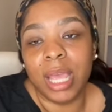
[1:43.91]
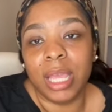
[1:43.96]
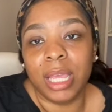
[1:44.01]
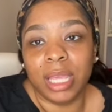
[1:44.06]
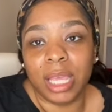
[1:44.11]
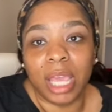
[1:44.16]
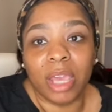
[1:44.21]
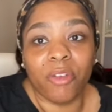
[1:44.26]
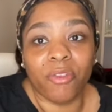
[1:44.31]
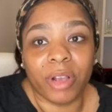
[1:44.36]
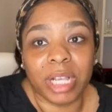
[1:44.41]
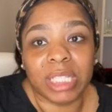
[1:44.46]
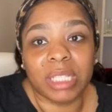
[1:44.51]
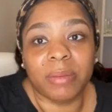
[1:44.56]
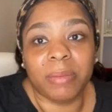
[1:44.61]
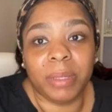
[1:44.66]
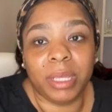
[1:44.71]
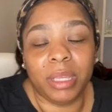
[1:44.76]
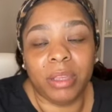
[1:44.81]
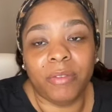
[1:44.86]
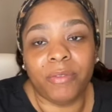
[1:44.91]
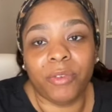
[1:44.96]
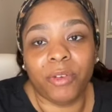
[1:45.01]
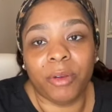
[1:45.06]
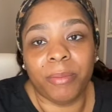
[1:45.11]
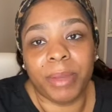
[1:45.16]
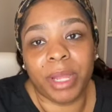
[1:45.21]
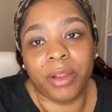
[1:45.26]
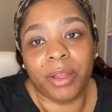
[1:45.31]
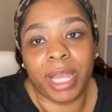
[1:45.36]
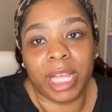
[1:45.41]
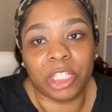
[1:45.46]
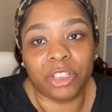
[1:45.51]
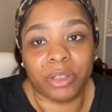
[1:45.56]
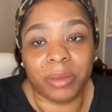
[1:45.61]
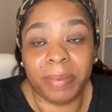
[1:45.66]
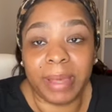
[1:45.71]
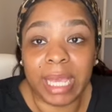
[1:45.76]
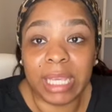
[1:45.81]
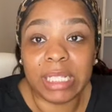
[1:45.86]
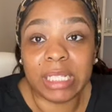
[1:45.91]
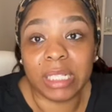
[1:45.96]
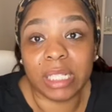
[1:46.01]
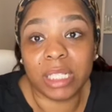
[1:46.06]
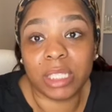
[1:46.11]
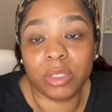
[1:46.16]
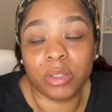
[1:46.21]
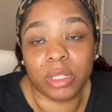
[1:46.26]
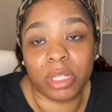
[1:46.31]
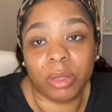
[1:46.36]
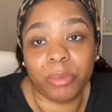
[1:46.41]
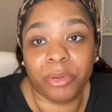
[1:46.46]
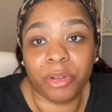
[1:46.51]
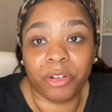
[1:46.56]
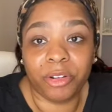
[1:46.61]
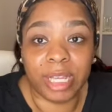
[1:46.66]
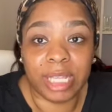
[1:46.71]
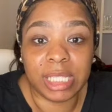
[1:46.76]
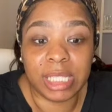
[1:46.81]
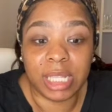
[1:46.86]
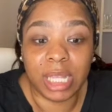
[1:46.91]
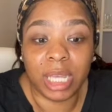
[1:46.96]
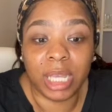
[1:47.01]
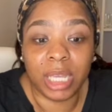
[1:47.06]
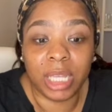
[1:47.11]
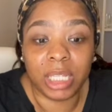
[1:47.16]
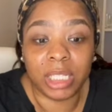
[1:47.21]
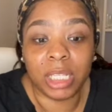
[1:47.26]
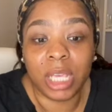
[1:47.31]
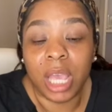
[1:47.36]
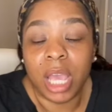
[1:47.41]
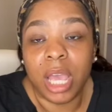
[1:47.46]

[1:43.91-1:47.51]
key recipe for bariatric patients in their Purred stage.